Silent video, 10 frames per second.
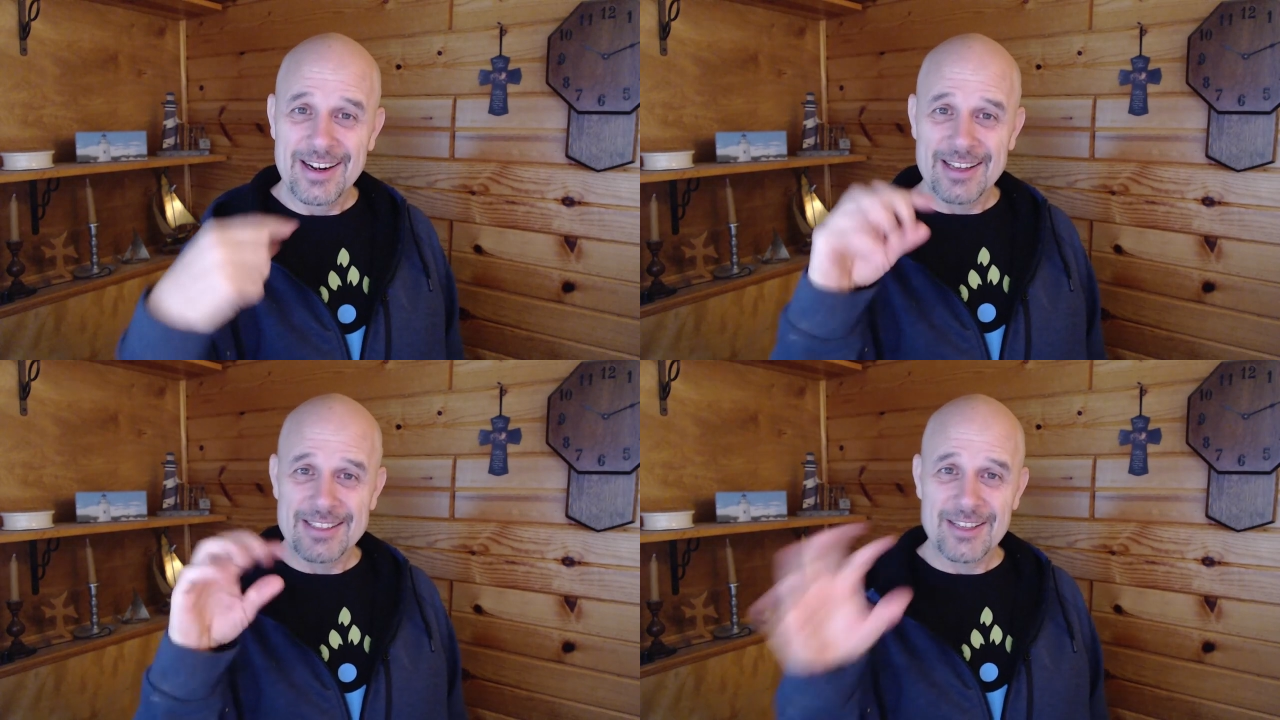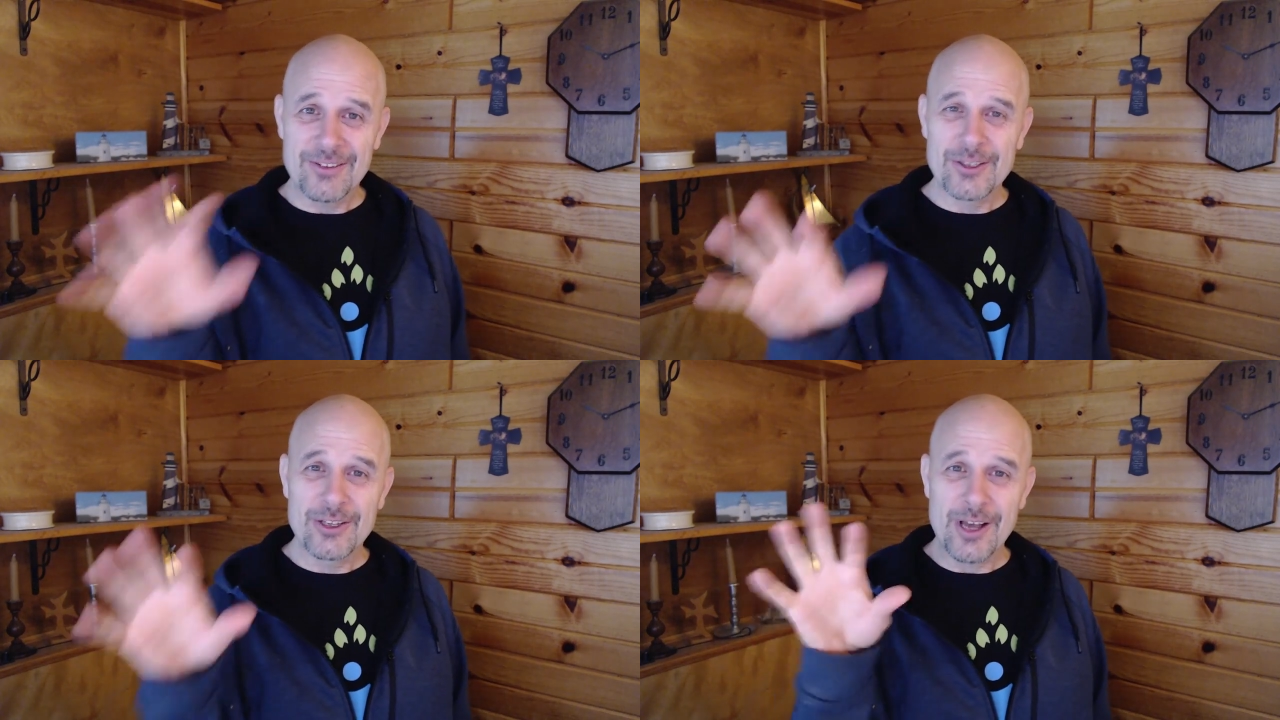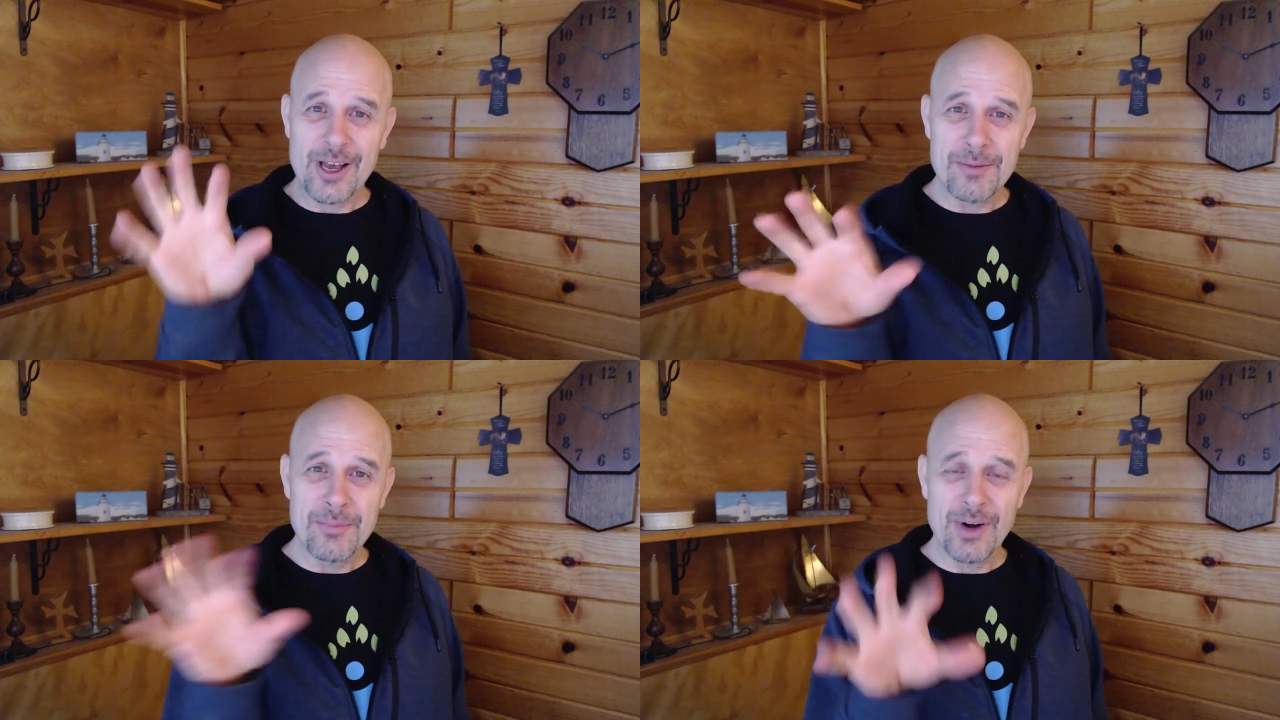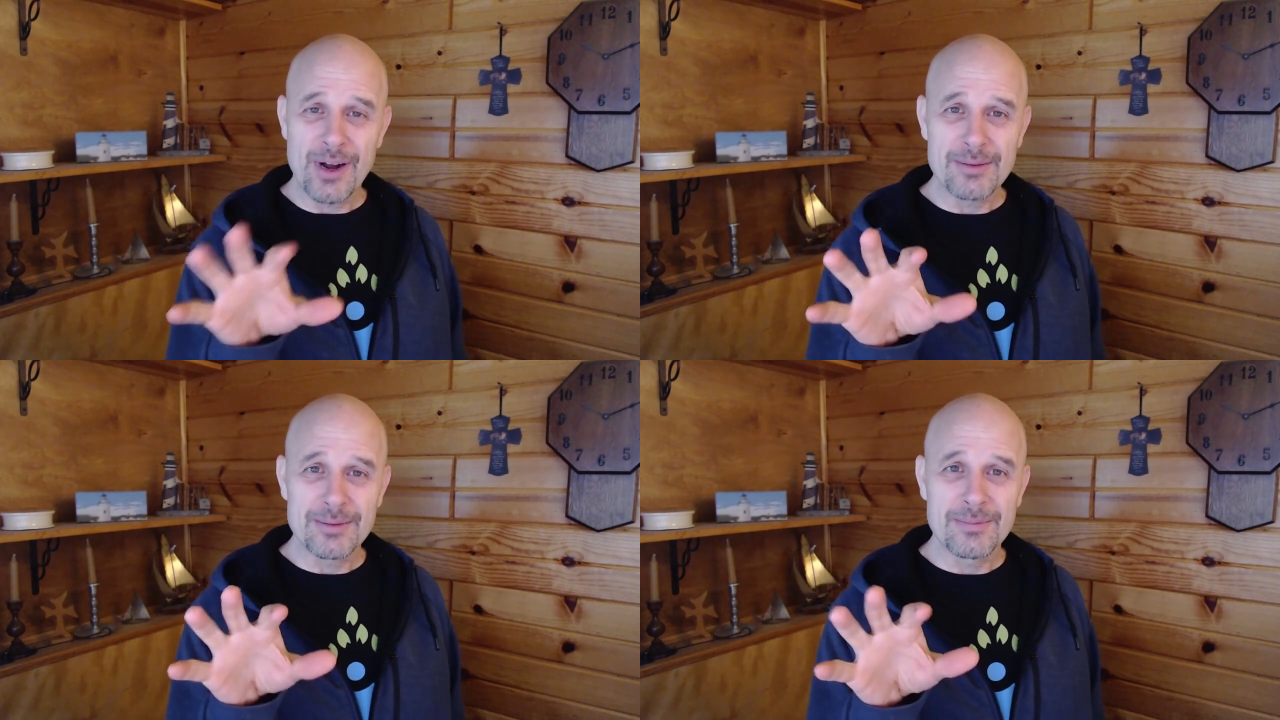said, when you got a
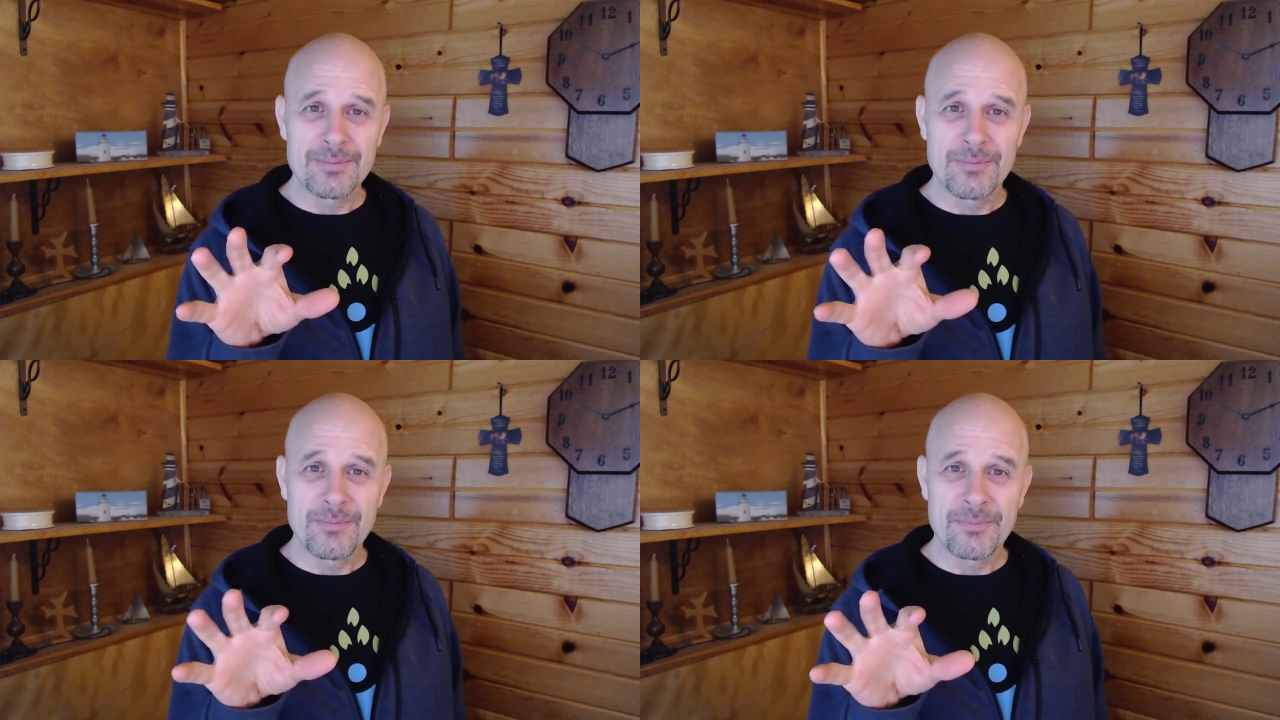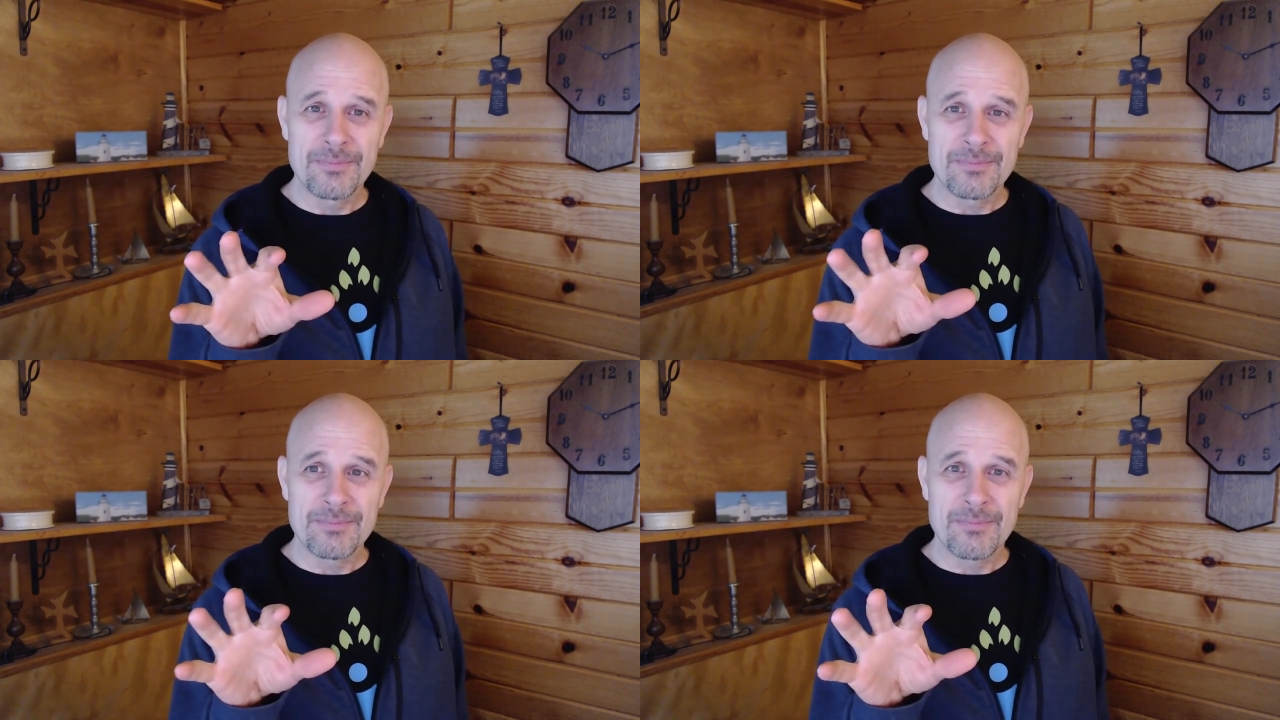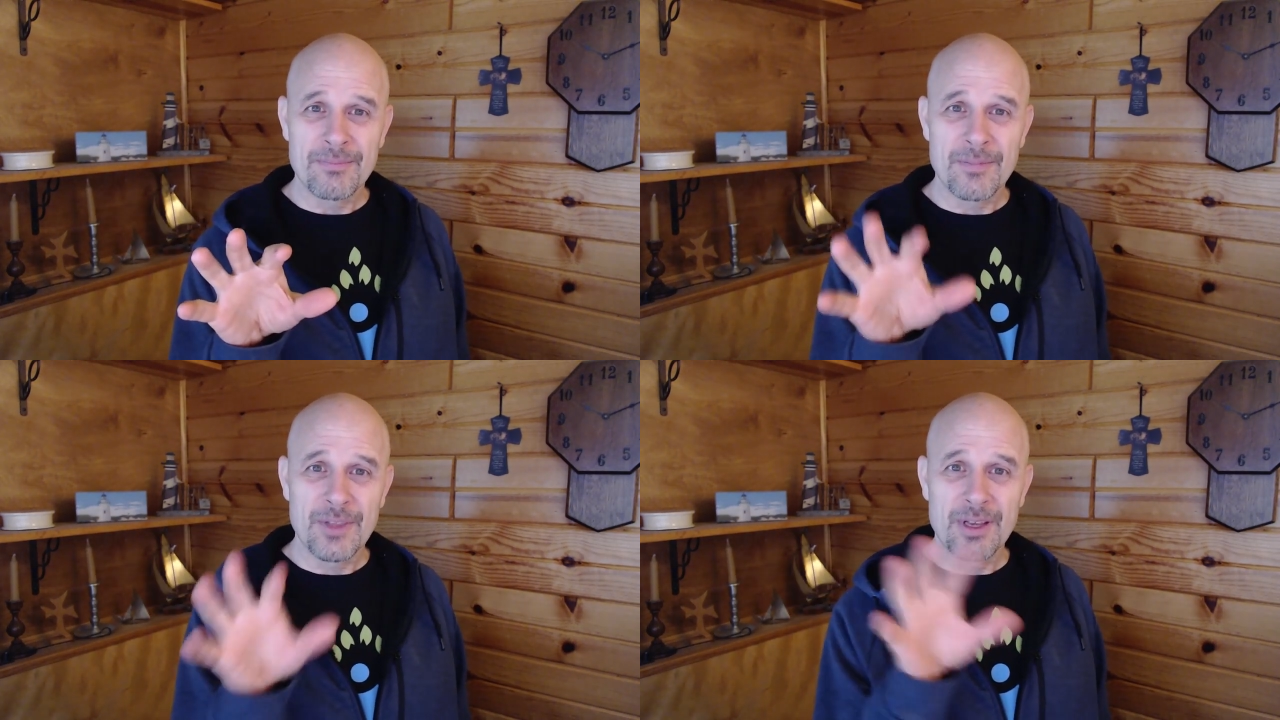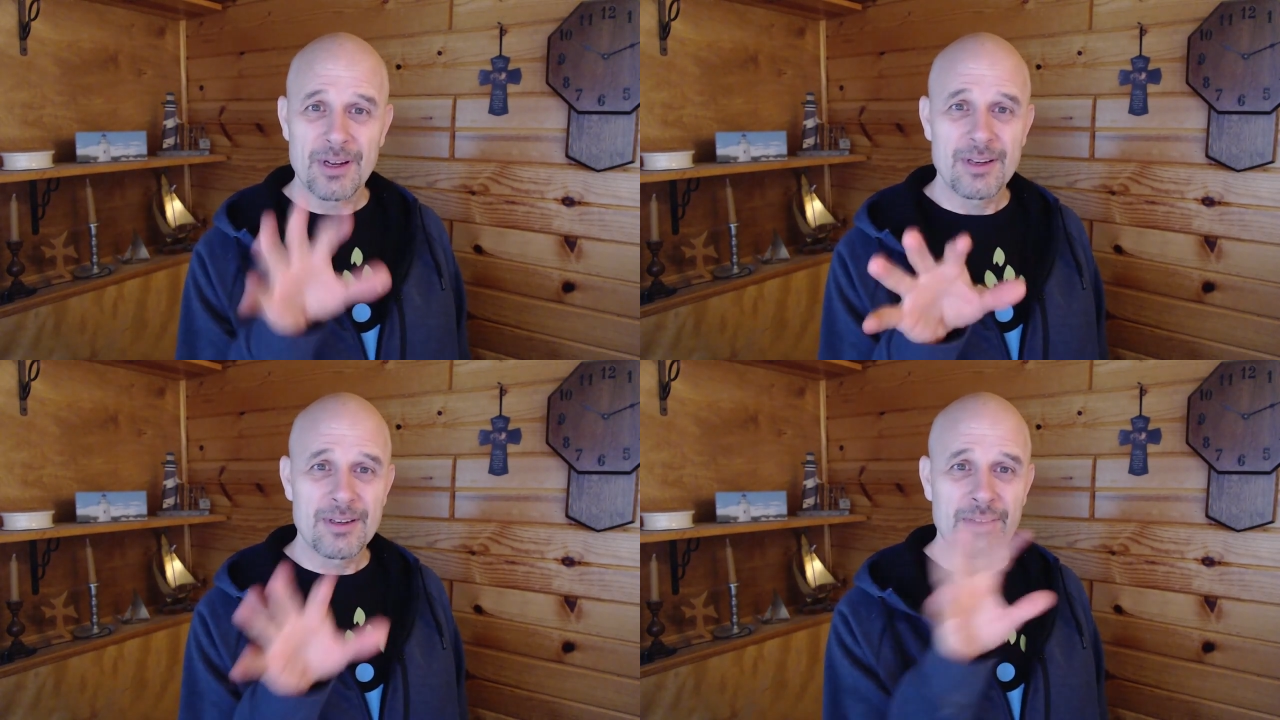problem, get
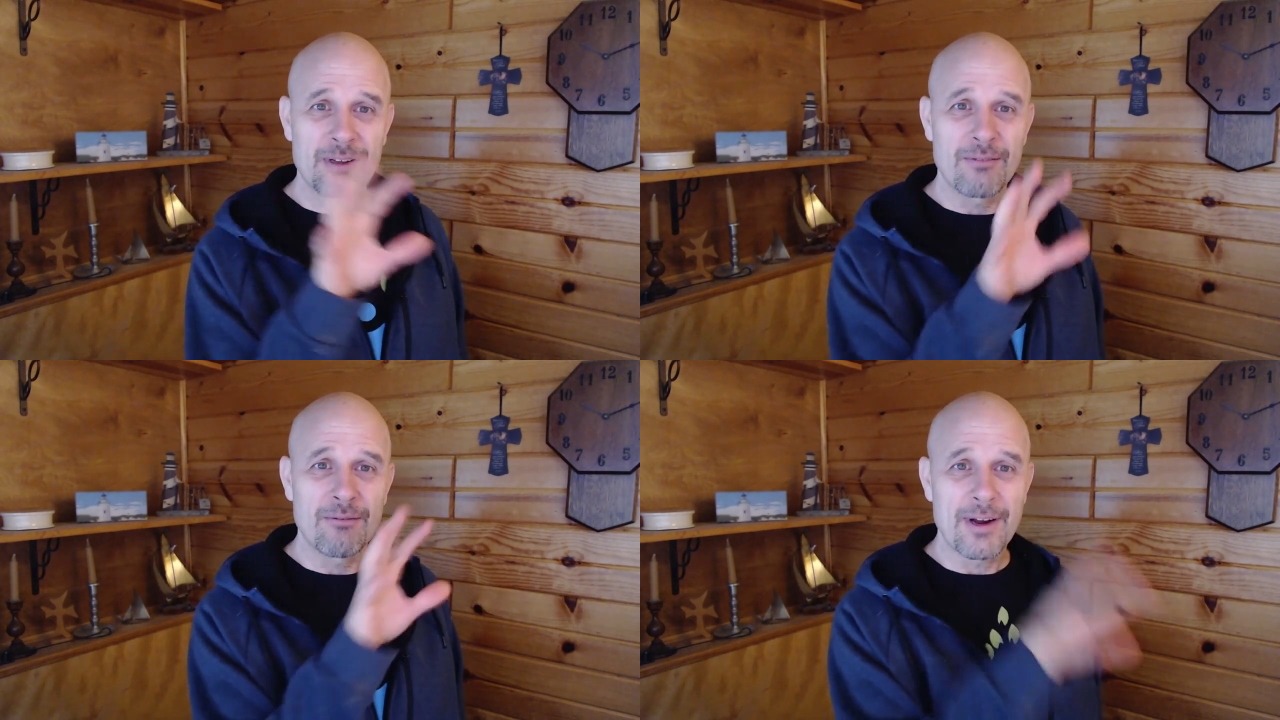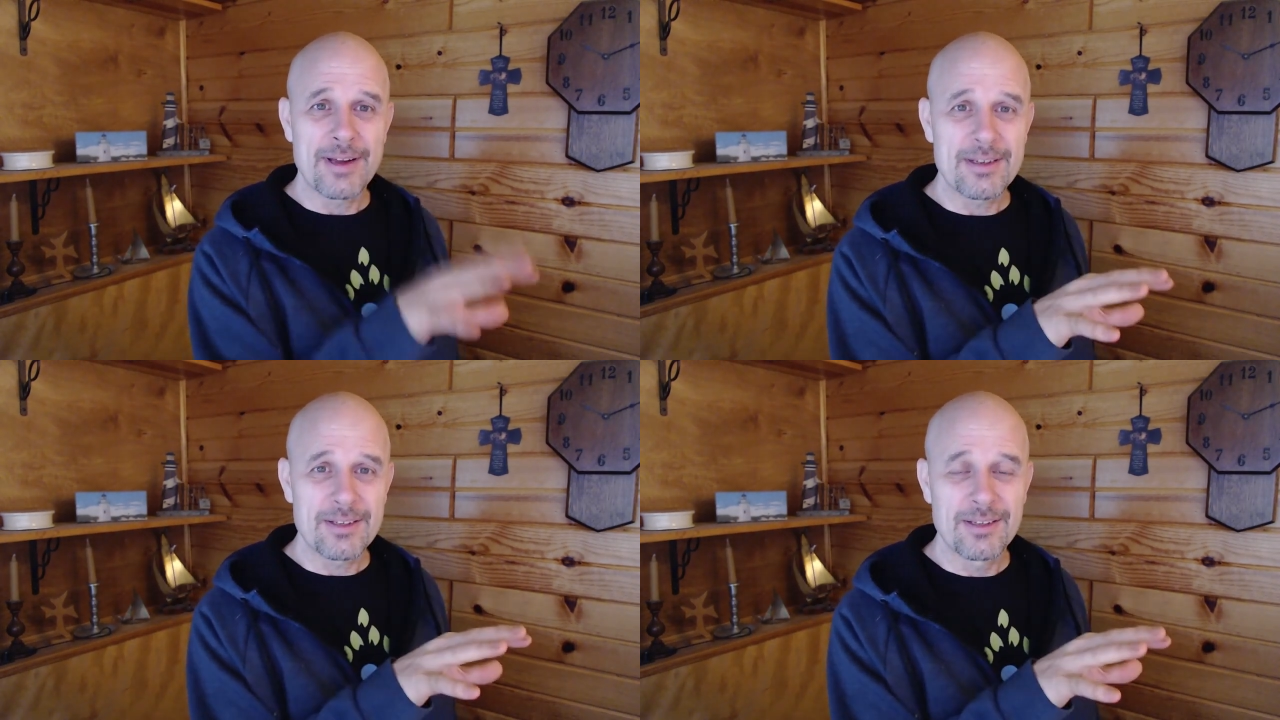it done right.